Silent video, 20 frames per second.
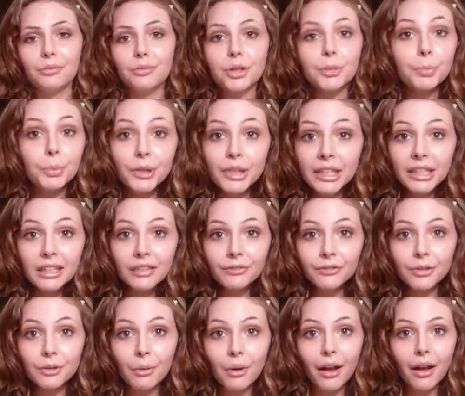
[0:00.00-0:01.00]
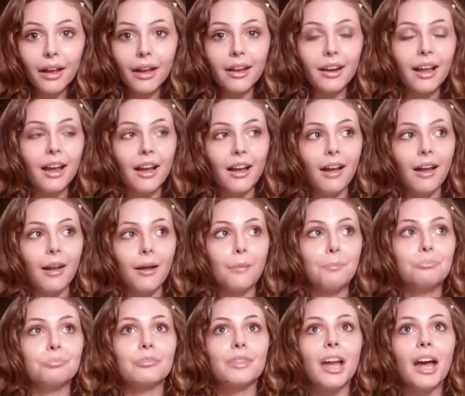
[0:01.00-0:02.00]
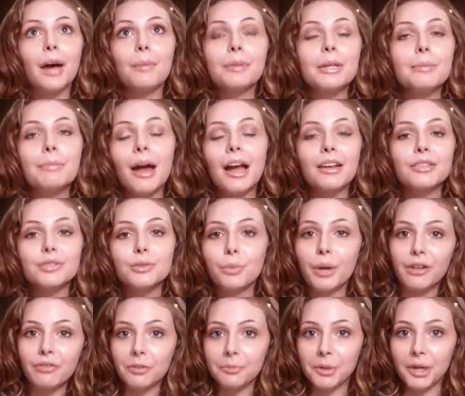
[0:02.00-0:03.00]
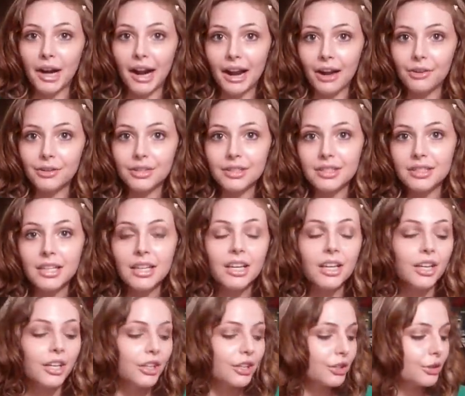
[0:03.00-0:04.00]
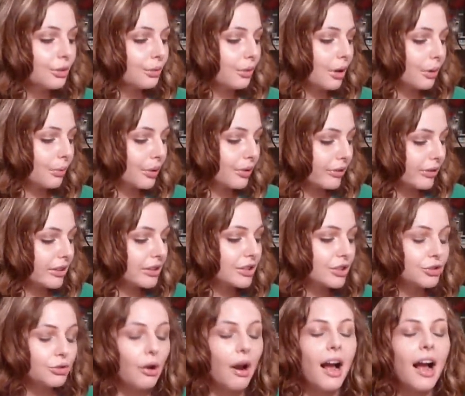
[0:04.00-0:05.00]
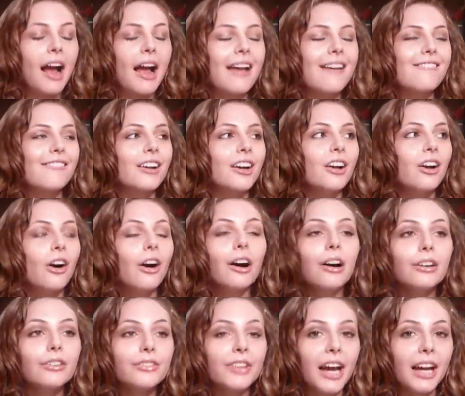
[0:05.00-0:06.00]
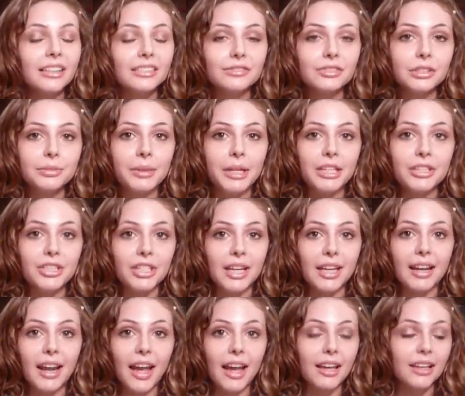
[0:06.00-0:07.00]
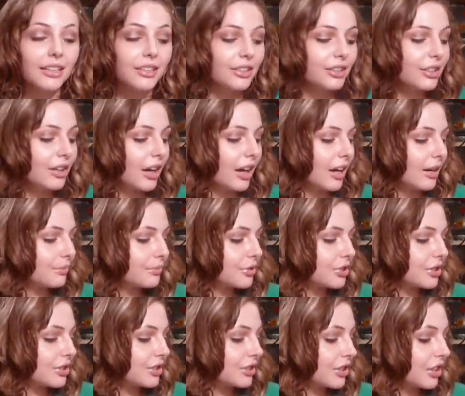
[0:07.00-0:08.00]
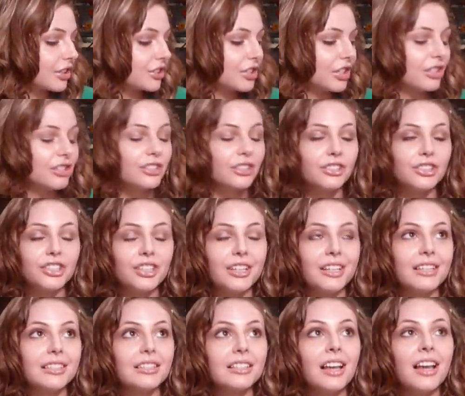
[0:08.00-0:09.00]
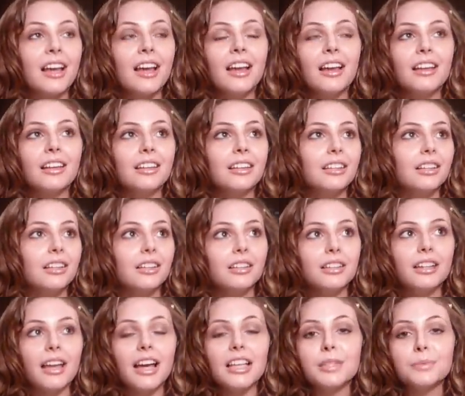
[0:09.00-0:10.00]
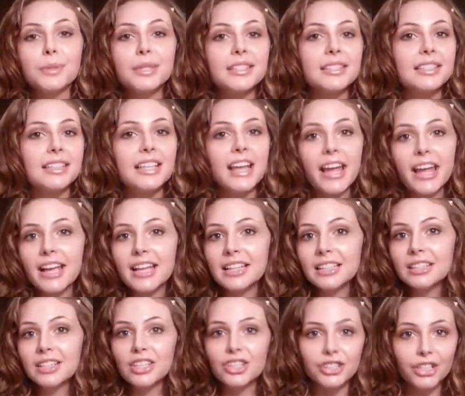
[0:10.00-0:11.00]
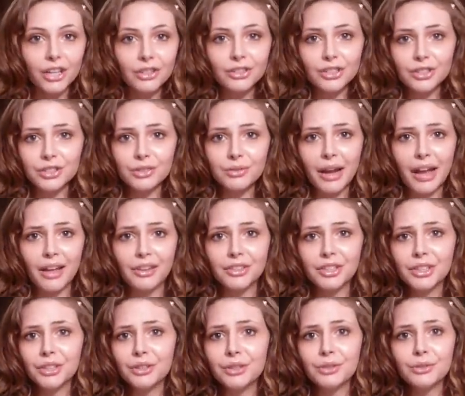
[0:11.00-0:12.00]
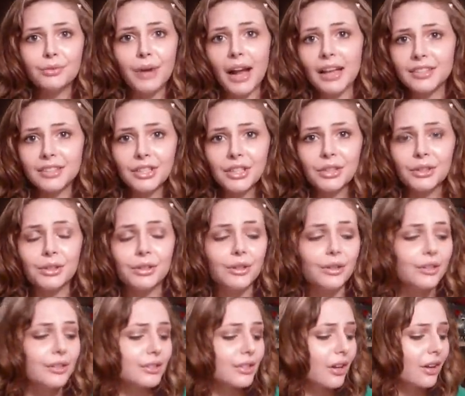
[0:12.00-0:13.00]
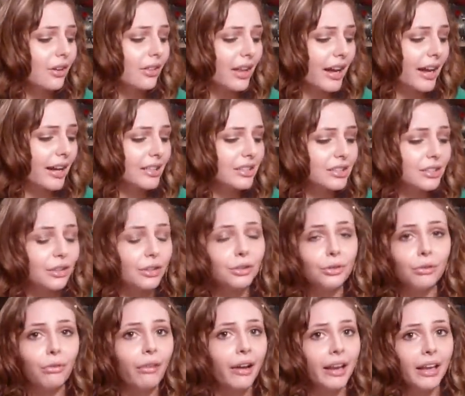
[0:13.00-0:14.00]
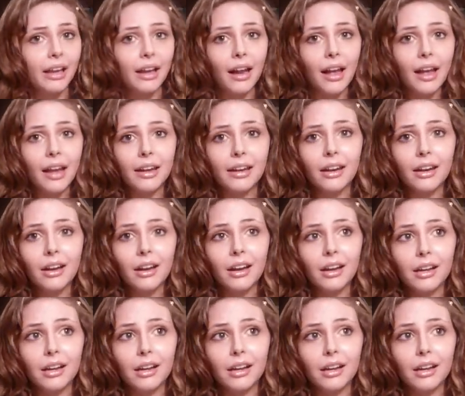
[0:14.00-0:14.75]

the breed if you want, how many miles away from your house you are willing to drive, all of that information, and just search, and it searches SPCAs, shelters around you, rescues, all that. It's great. And